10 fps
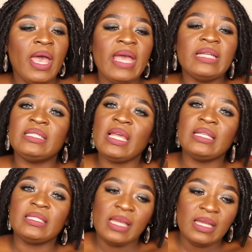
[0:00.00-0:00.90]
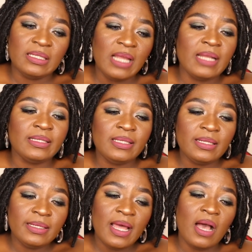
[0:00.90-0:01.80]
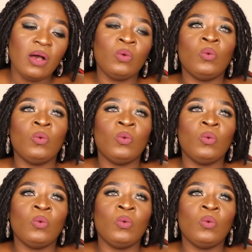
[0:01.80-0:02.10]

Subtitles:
until now